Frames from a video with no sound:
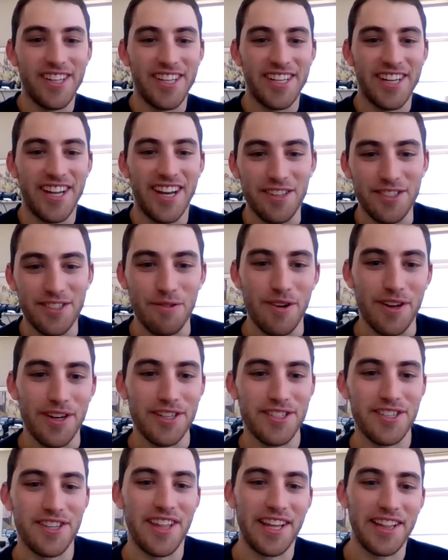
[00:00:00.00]
And I also want to
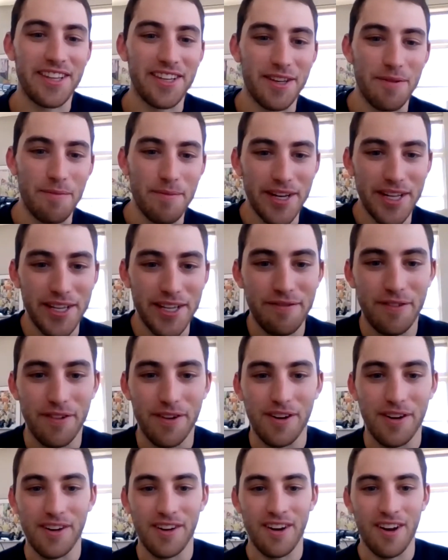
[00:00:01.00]
just thank the committee
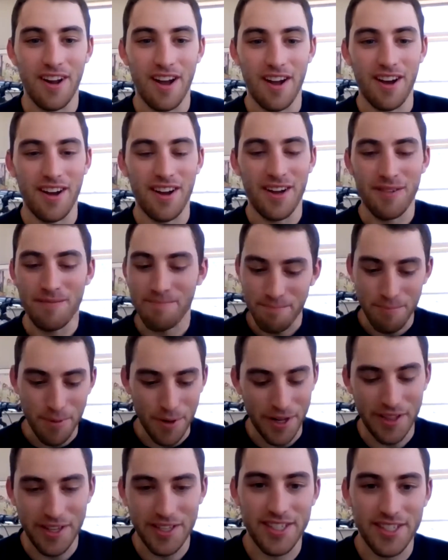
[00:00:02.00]
for
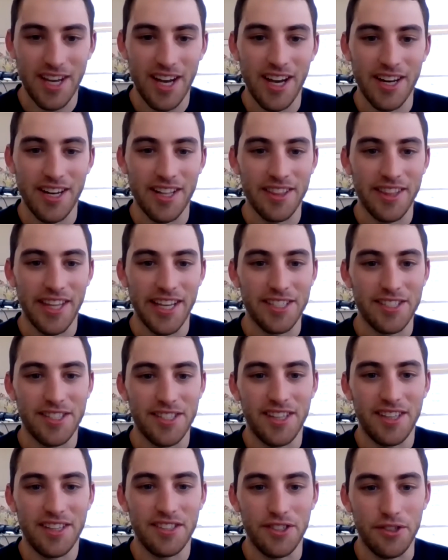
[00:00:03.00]
putting this on, and thanks
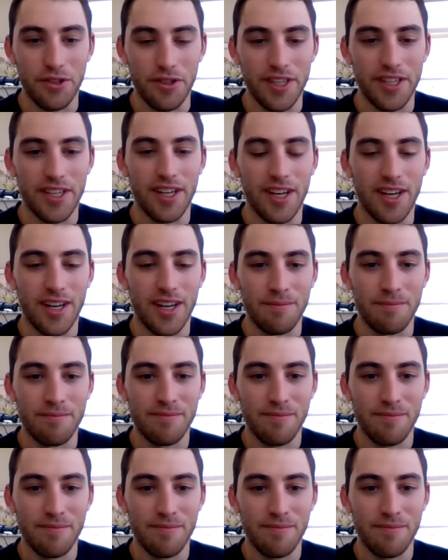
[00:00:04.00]
to the